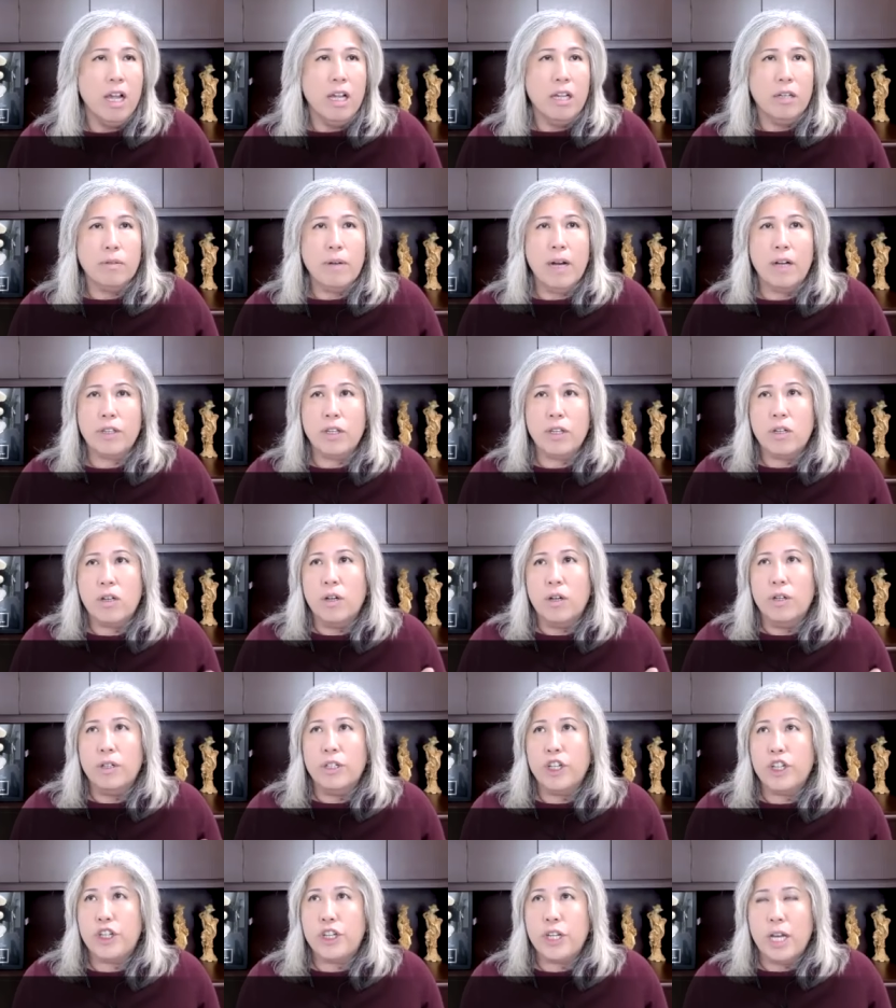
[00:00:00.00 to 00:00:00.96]
Well, you go
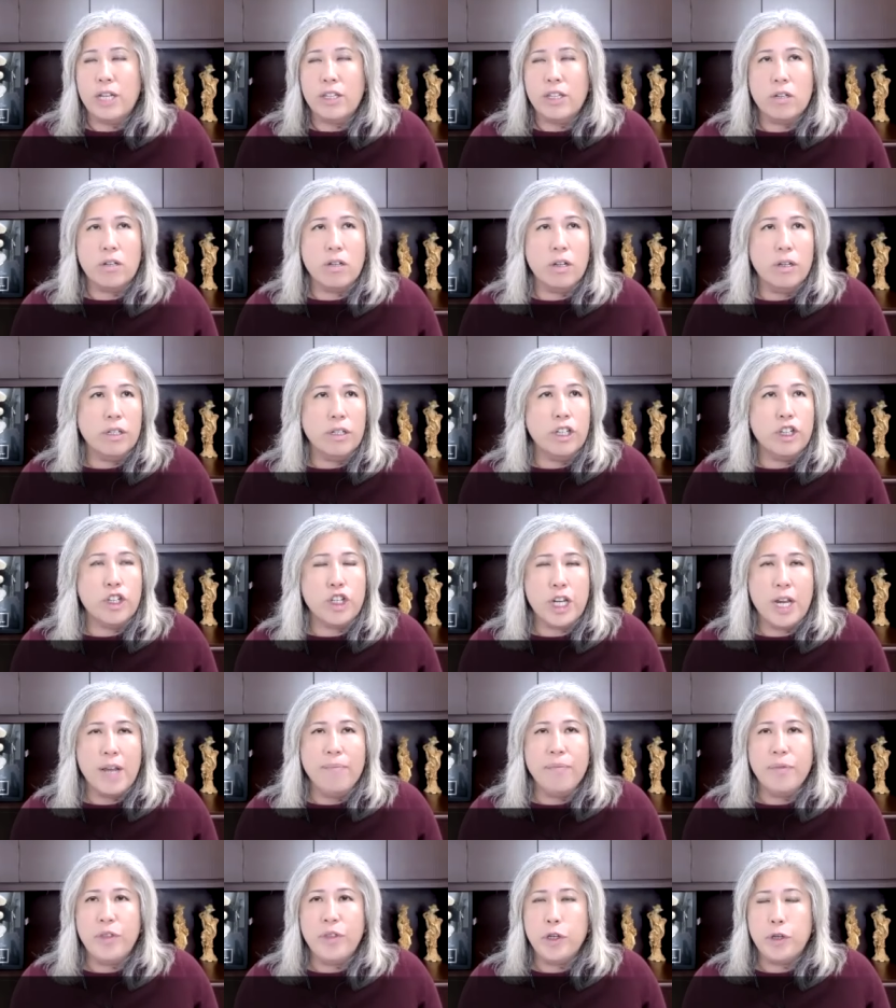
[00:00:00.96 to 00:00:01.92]
to you go to
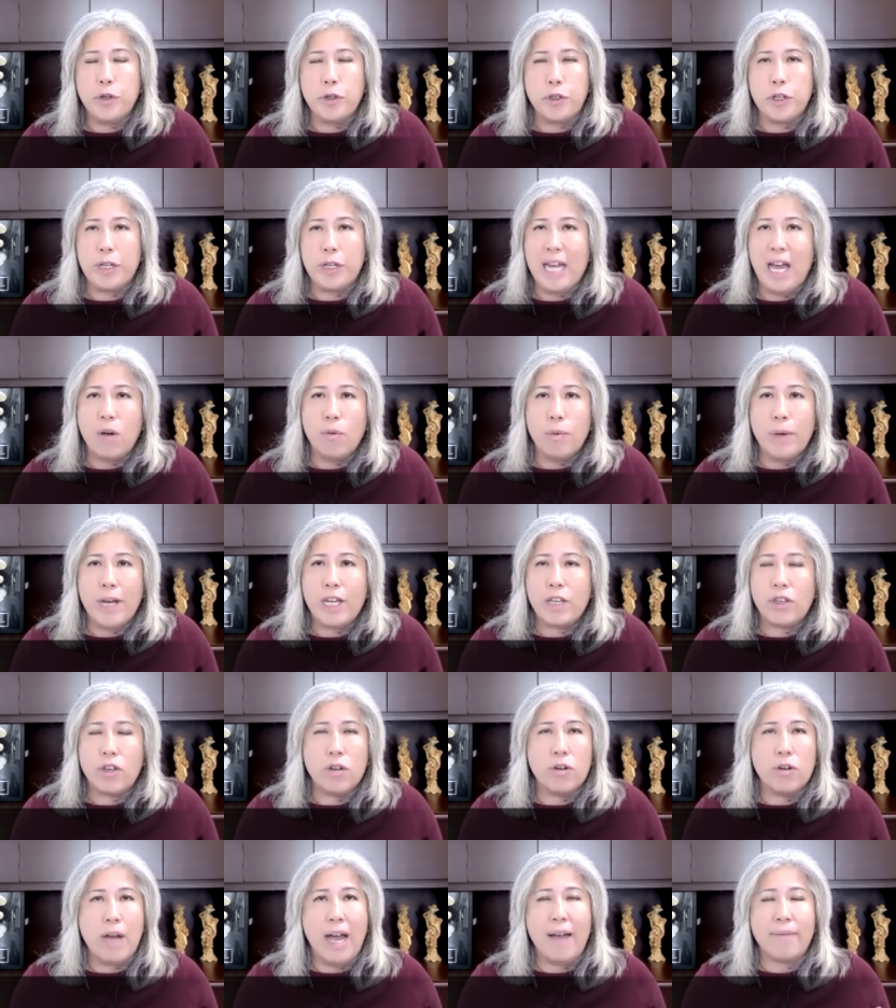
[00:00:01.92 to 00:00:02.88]
gym too, so that way
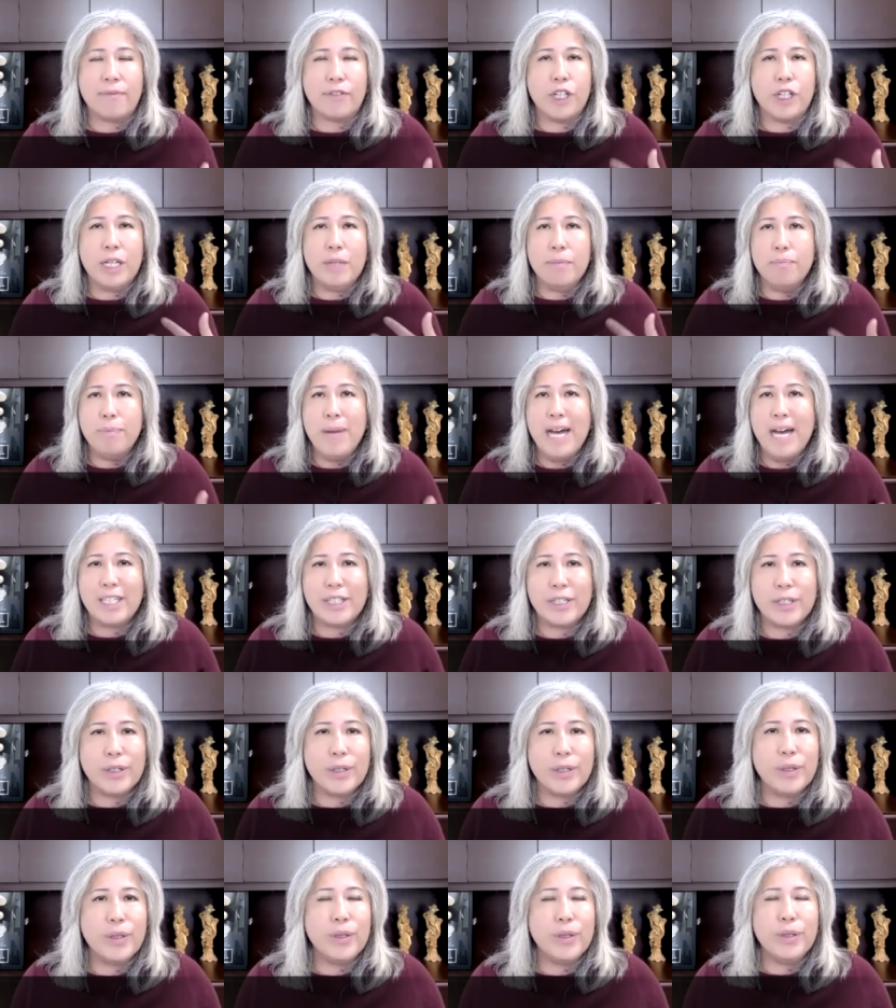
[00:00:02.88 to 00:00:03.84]
you have good
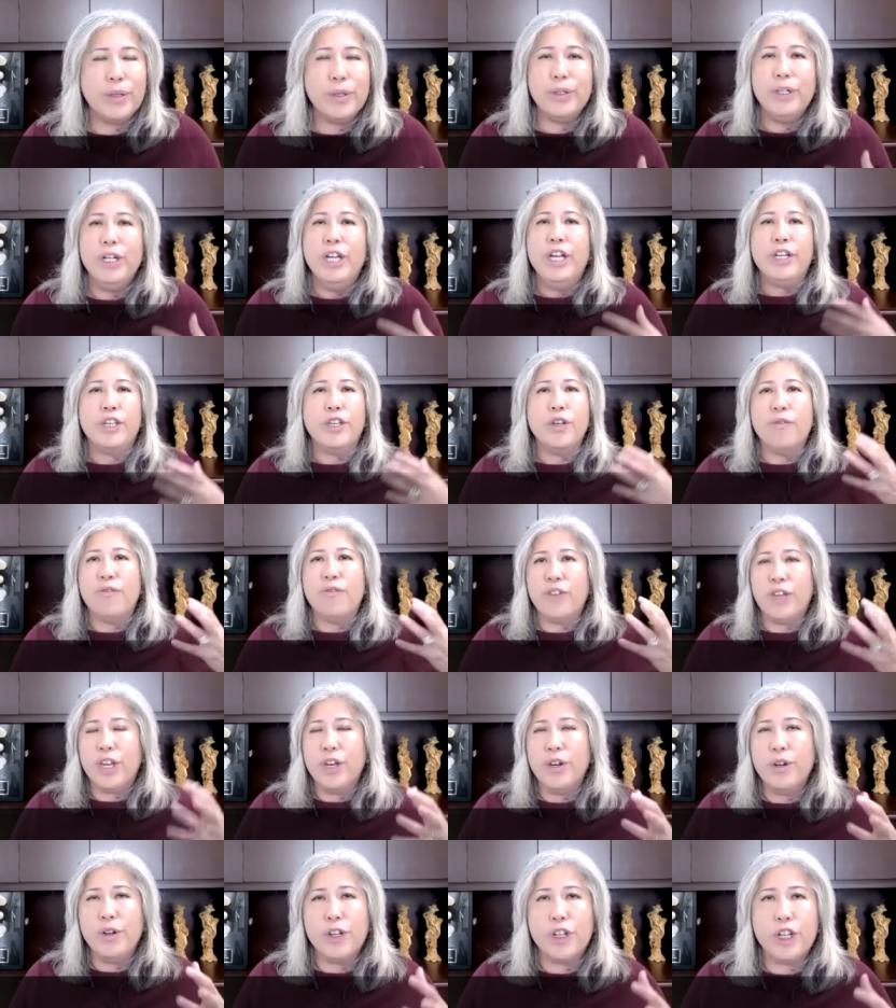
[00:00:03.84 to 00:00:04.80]
muscle, you
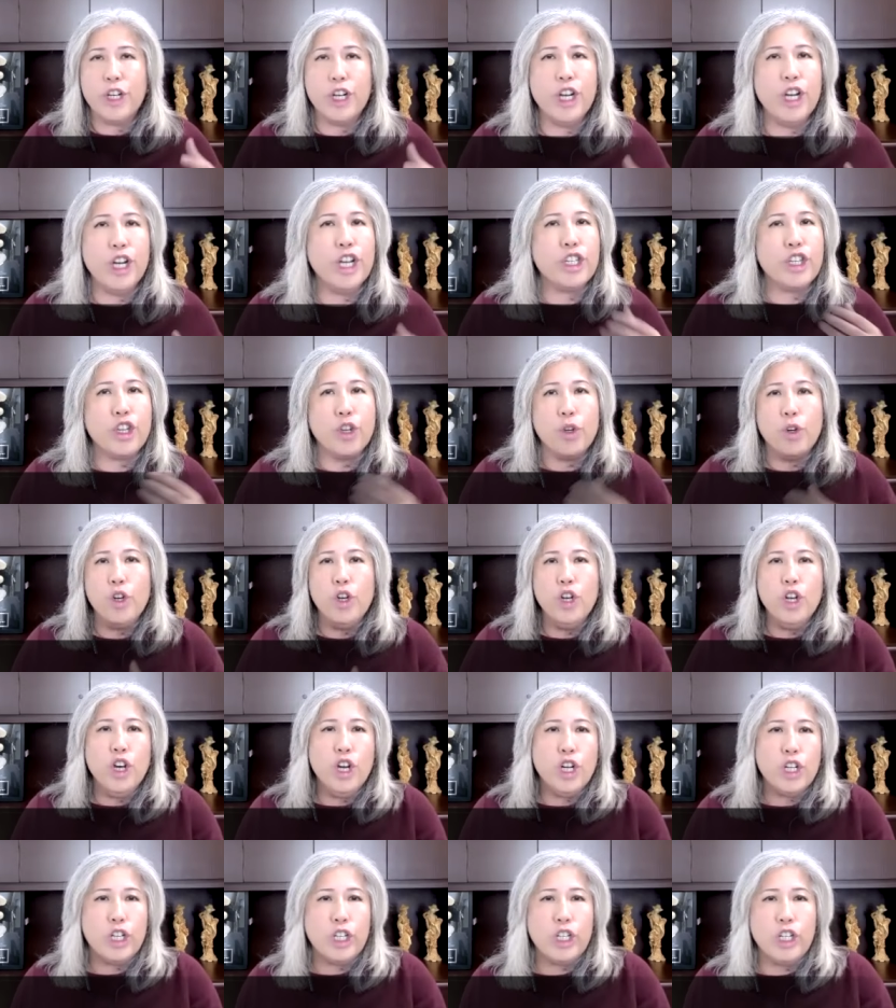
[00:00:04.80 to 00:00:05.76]
feel good, you
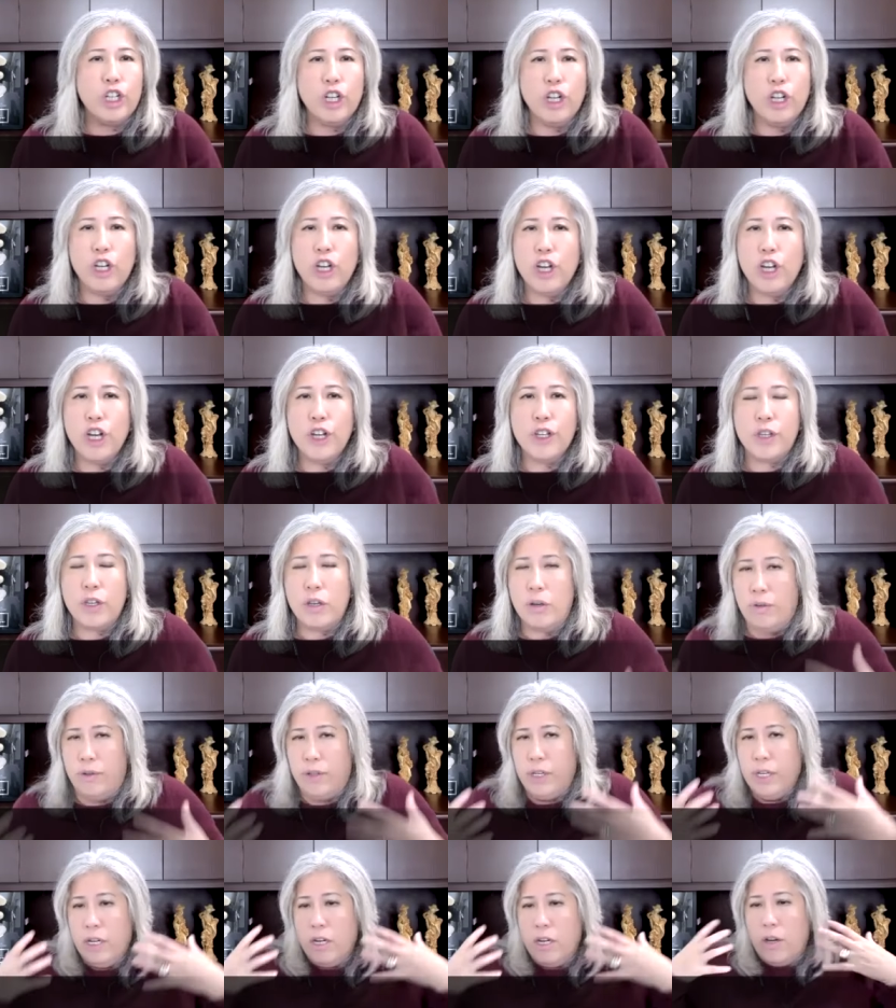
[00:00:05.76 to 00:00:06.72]
look good, you
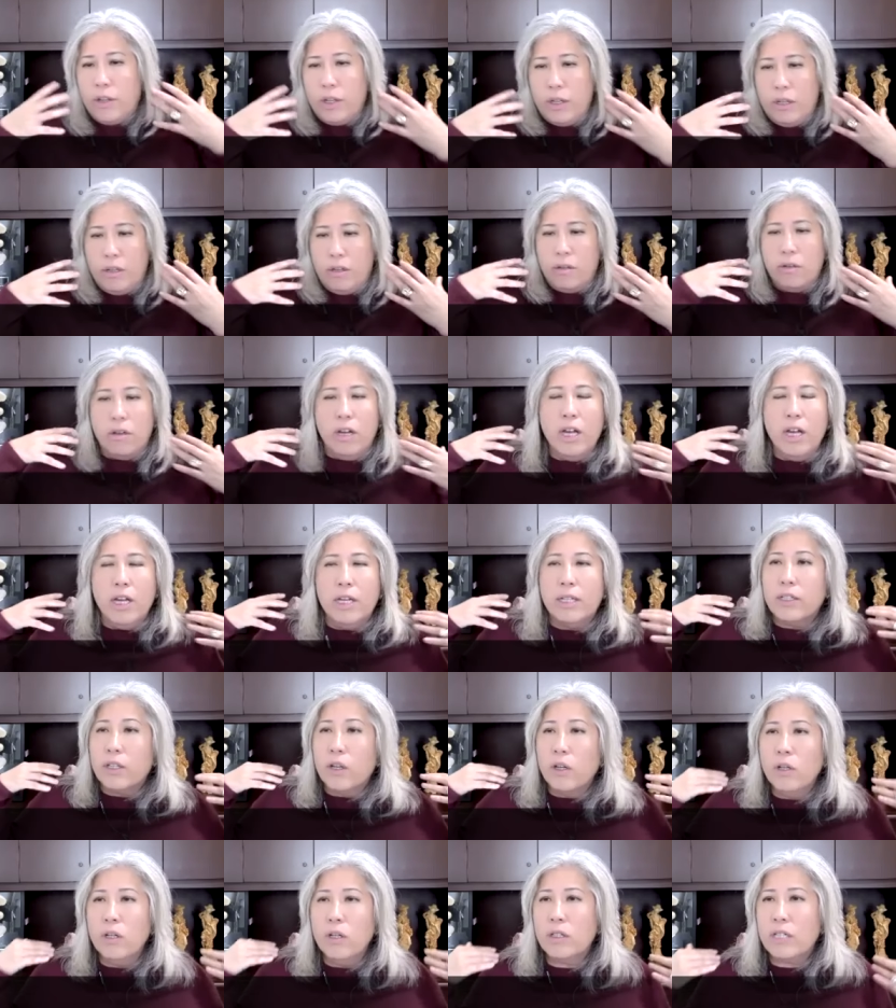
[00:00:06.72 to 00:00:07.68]
you know you
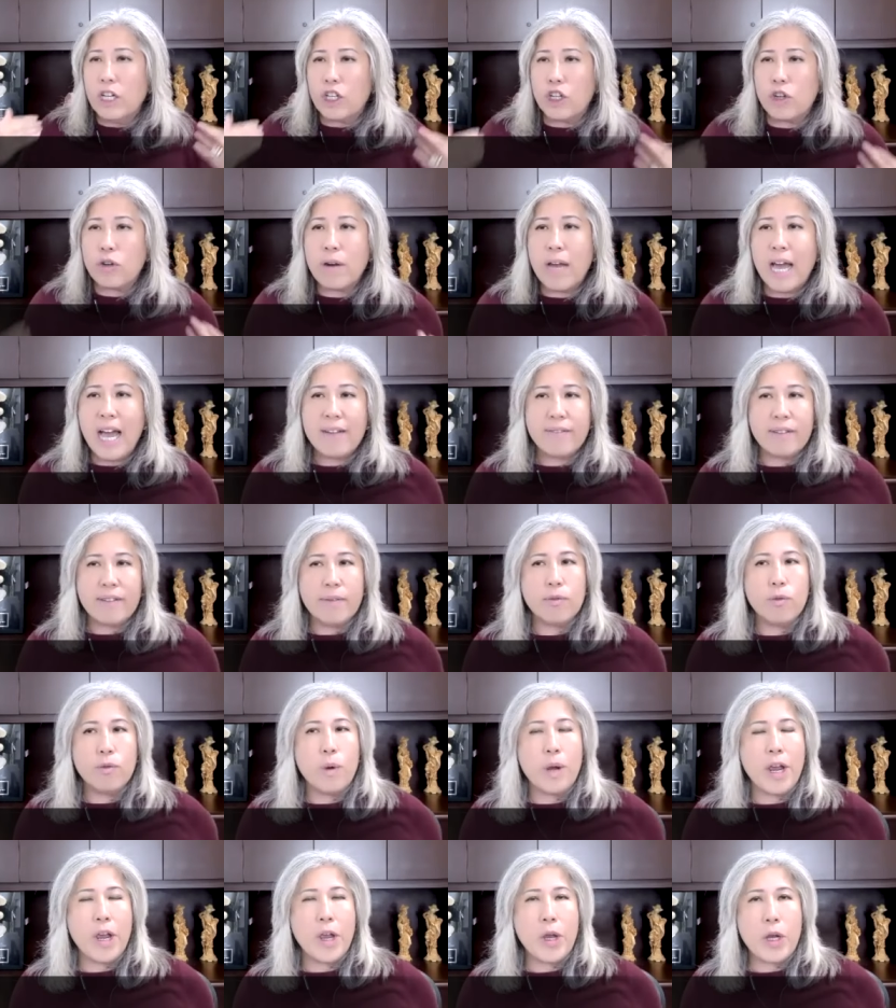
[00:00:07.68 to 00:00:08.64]
you look attractive
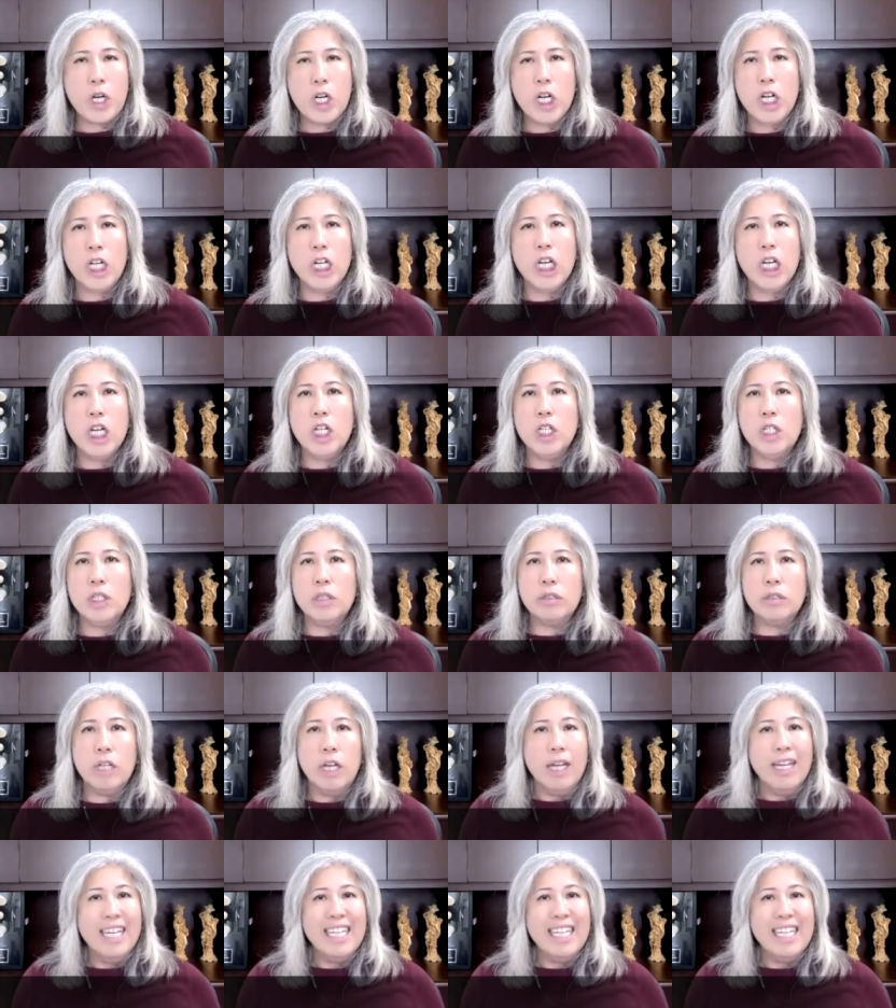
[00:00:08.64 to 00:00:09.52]
wearing clothes.